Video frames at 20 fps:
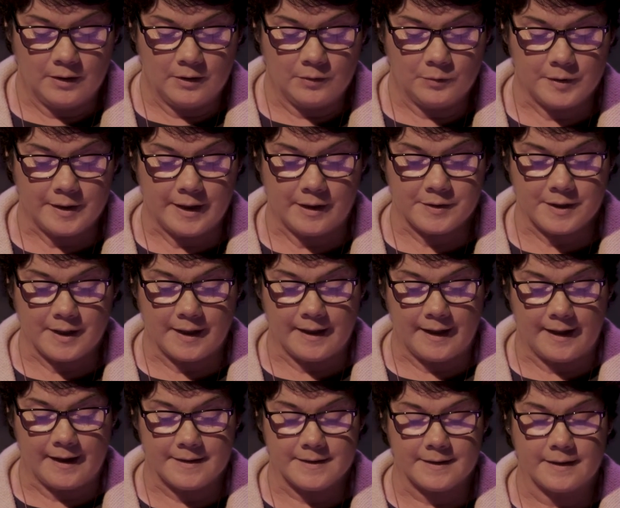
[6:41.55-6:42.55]
without, I
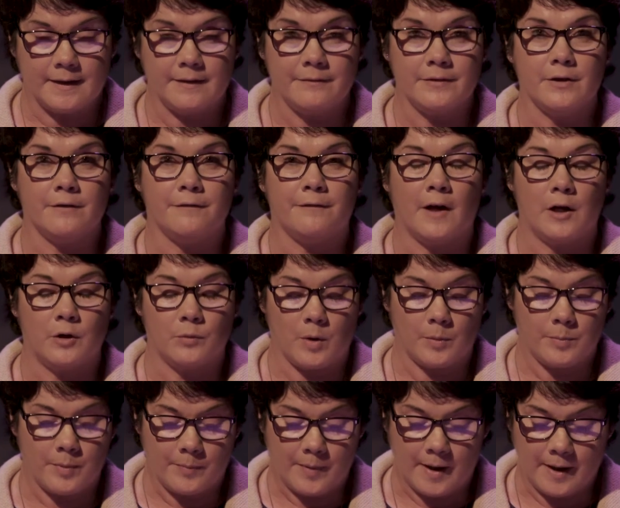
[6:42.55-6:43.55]
add, even a
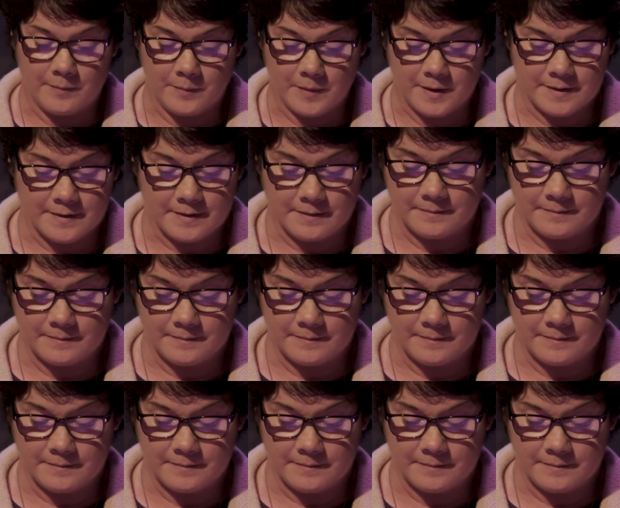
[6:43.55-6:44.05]
follow-up appointment,